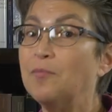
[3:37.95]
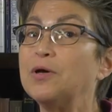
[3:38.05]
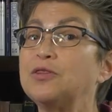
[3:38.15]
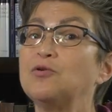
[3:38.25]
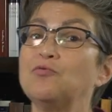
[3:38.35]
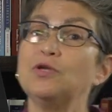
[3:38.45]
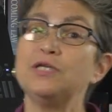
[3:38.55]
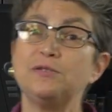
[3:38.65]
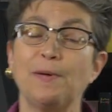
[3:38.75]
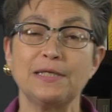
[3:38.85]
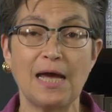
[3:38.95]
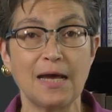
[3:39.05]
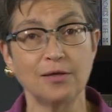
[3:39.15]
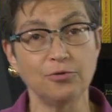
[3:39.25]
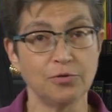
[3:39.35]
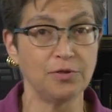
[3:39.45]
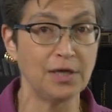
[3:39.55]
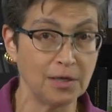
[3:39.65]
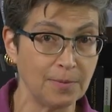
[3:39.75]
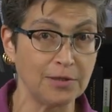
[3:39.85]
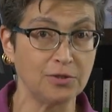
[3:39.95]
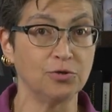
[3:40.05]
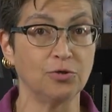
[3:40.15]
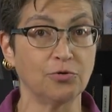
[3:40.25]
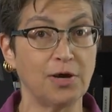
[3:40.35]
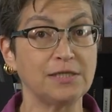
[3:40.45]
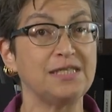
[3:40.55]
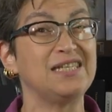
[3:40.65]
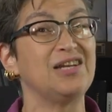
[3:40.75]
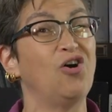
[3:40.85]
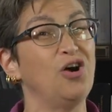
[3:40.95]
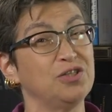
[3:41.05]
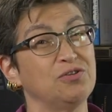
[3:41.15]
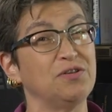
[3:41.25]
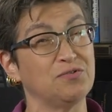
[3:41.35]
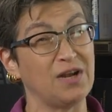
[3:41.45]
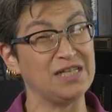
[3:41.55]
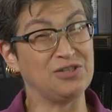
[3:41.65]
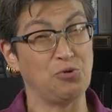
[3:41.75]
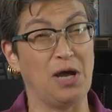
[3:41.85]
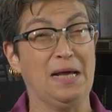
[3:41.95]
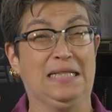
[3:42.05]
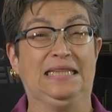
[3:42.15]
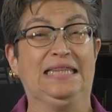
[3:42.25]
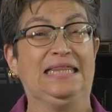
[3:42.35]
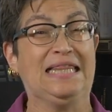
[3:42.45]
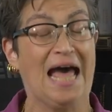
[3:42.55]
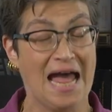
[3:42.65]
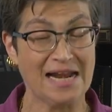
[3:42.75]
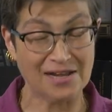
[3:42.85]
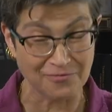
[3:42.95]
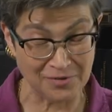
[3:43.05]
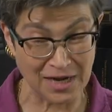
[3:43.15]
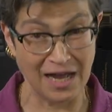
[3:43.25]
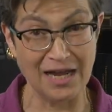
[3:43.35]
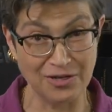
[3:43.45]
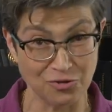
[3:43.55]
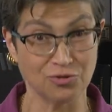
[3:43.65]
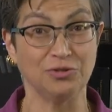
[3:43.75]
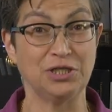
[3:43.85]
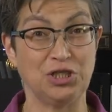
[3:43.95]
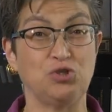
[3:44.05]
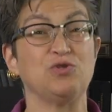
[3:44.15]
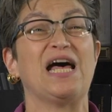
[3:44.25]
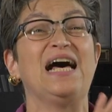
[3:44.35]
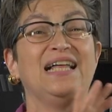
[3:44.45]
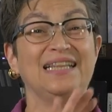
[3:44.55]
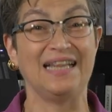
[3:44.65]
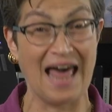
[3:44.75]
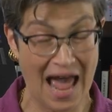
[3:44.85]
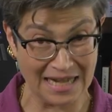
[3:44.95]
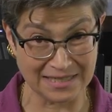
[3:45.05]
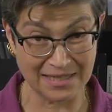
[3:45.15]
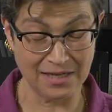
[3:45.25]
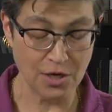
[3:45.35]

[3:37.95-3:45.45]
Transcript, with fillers: But the really spectacular thing about the neural crest is it also gives rise to a lot of non-neural tissues, a lot.